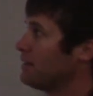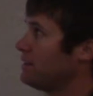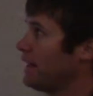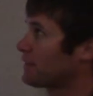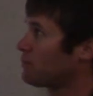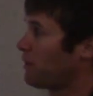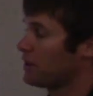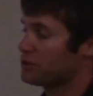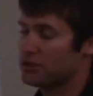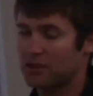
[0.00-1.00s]
Next
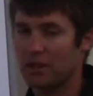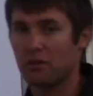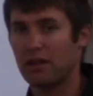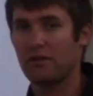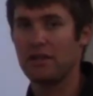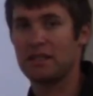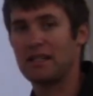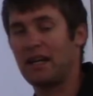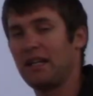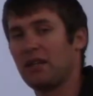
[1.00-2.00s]
postulate that we're given is
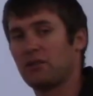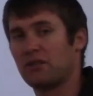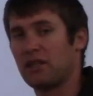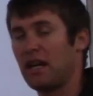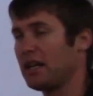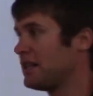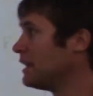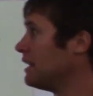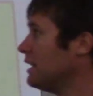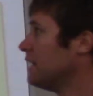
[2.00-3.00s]
side, angle, side.
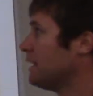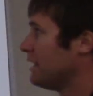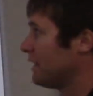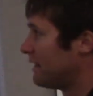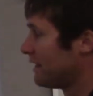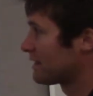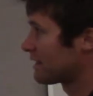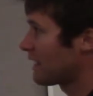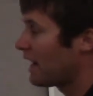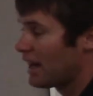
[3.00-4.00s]

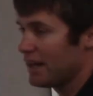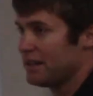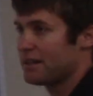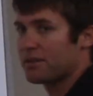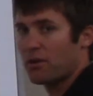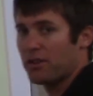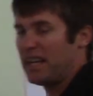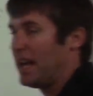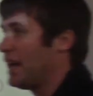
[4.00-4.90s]
This side, or the